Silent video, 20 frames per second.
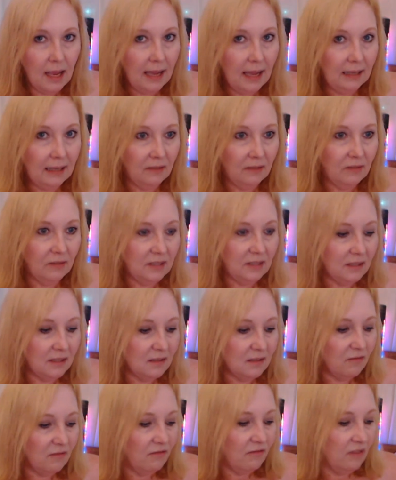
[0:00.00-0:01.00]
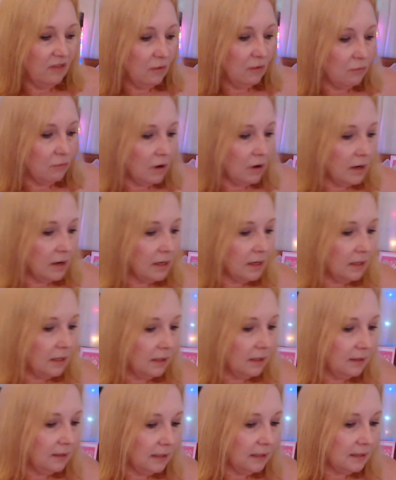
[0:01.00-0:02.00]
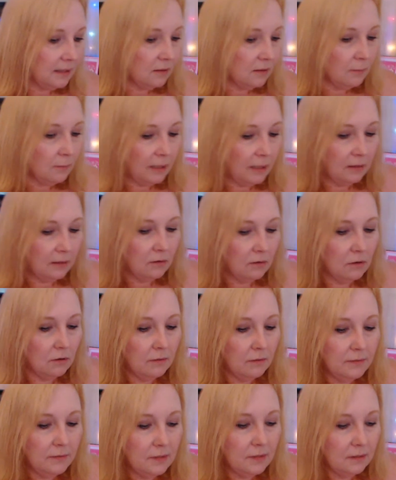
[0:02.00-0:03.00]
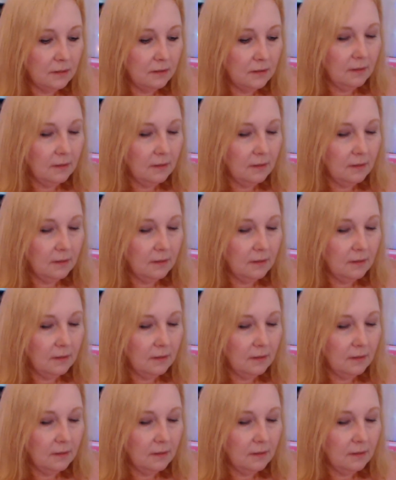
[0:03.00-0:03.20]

and if it doesn't fit right, it gets on my nerves.